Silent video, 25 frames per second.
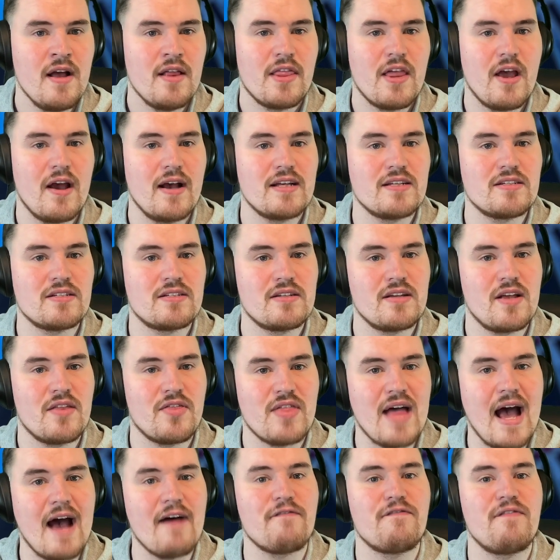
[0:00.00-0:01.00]
there's
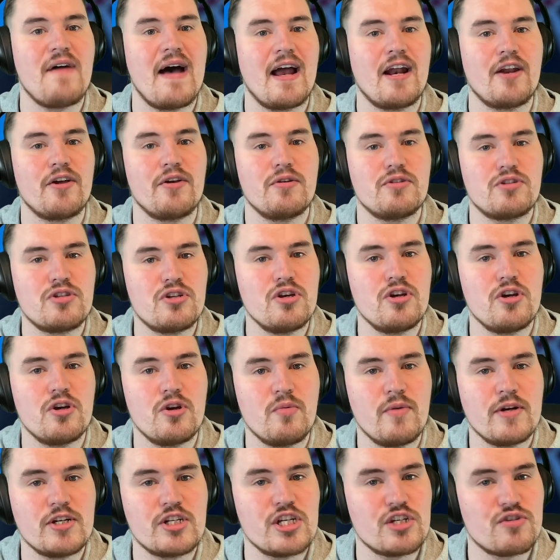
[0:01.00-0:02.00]
that value
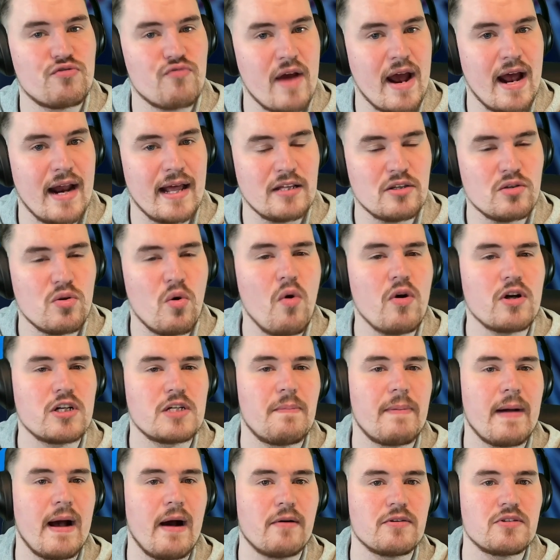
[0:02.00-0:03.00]
too, which is rarely talked
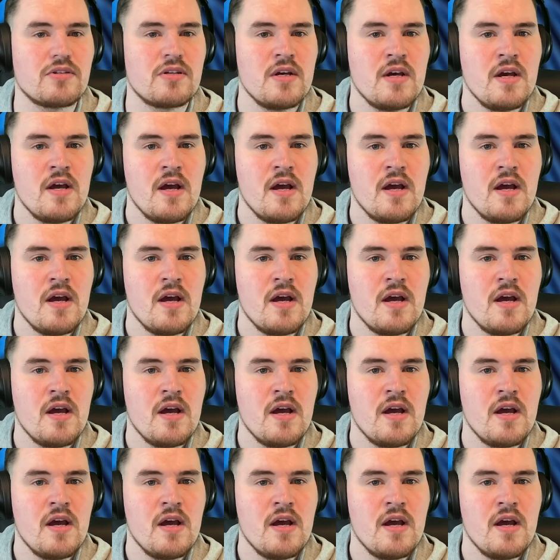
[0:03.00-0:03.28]
about.